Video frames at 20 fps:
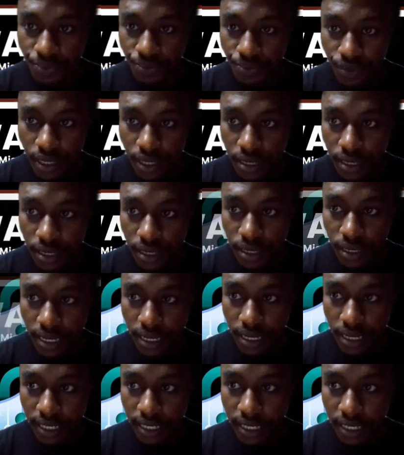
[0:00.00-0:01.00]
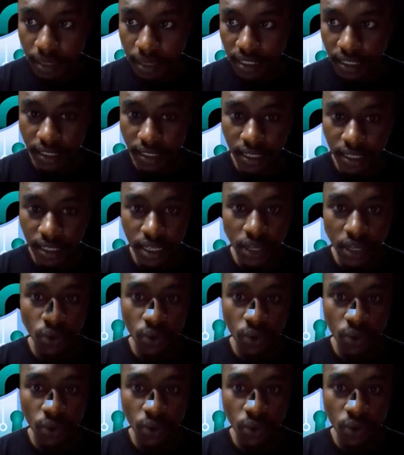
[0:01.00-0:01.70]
And basically, once